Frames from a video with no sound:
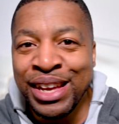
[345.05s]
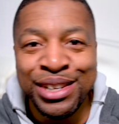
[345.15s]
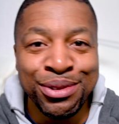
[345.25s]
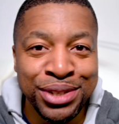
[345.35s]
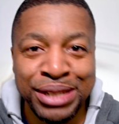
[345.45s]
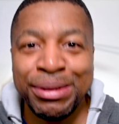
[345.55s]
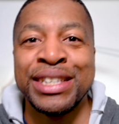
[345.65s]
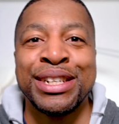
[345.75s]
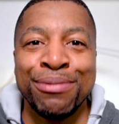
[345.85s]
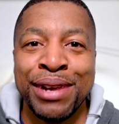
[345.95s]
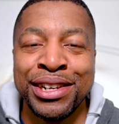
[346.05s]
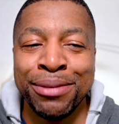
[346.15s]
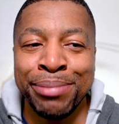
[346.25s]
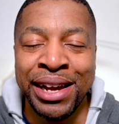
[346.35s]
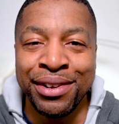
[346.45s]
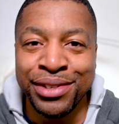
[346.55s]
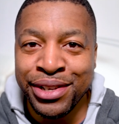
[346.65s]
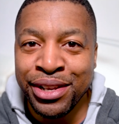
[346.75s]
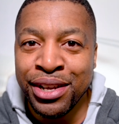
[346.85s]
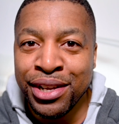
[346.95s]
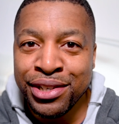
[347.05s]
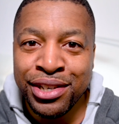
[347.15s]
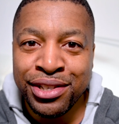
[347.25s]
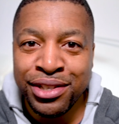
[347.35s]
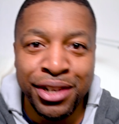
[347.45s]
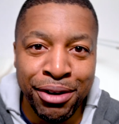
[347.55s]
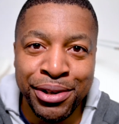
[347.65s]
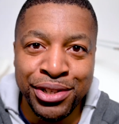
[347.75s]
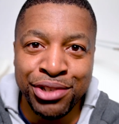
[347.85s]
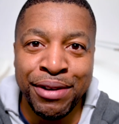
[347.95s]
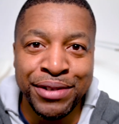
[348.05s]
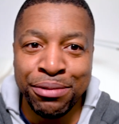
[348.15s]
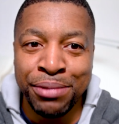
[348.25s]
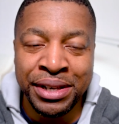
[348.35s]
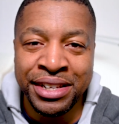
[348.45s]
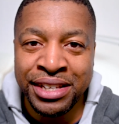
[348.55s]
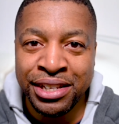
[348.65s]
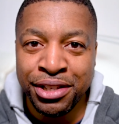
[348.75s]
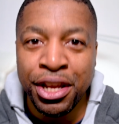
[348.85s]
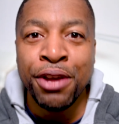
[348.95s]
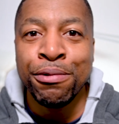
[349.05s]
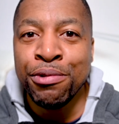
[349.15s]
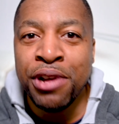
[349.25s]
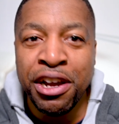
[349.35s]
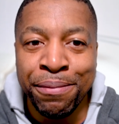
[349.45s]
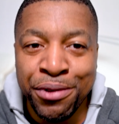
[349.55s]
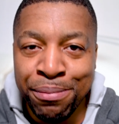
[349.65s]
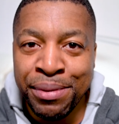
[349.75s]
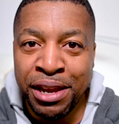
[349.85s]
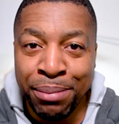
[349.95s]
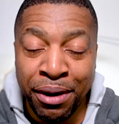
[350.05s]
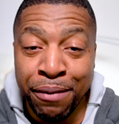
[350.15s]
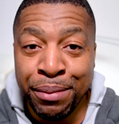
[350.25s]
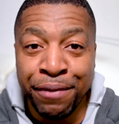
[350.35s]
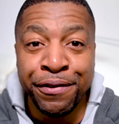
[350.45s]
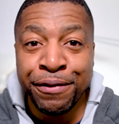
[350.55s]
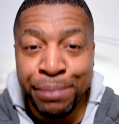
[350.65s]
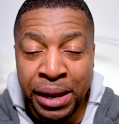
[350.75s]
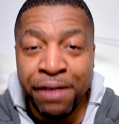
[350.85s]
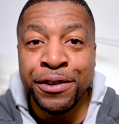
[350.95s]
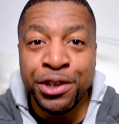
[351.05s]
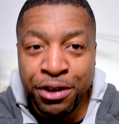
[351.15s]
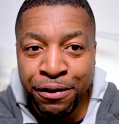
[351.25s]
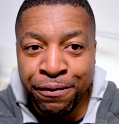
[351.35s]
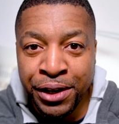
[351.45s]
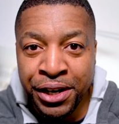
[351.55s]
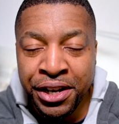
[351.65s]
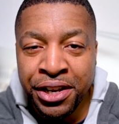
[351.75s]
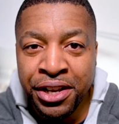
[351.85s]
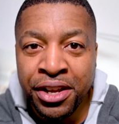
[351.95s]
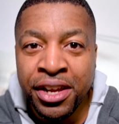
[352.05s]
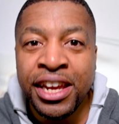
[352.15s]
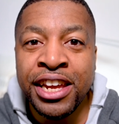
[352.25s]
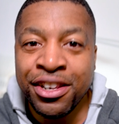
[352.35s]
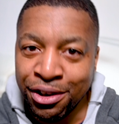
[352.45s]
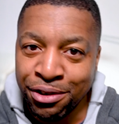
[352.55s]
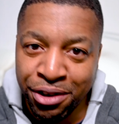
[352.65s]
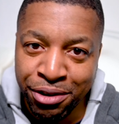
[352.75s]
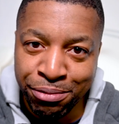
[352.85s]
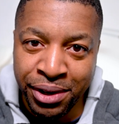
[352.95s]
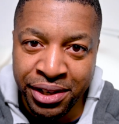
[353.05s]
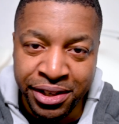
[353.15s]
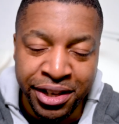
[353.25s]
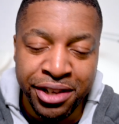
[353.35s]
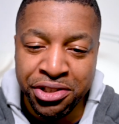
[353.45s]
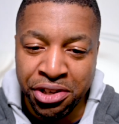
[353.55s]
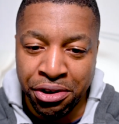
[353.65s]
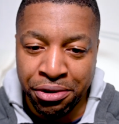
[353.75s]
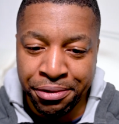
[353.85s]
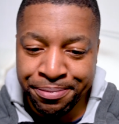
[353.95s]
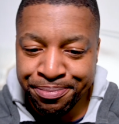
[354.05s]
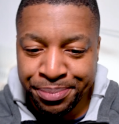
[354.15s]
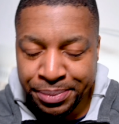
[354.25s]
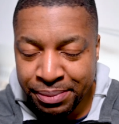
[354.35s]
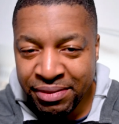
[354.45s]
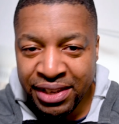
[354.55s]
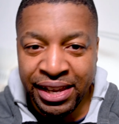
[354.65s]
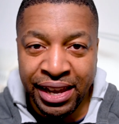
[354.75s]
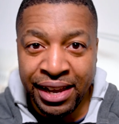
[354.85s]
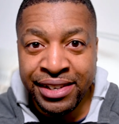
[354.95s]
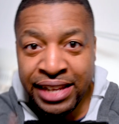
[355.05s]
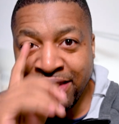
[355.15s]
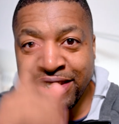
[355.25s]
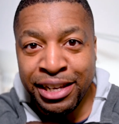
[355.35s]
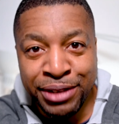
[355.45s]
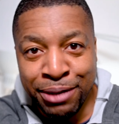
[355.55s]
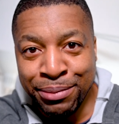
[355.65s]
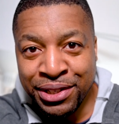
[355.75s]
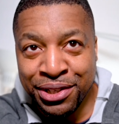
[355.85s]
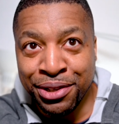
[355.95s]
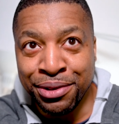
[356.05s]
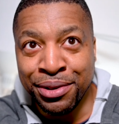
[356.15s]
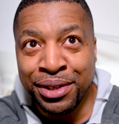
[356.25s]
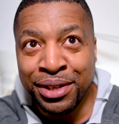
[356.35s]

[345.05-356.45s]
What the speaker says: swings and roundabouts. Just knowing strengths and weaknesses will help you be a better photographer in the long run. So yeah, that's tip number 2.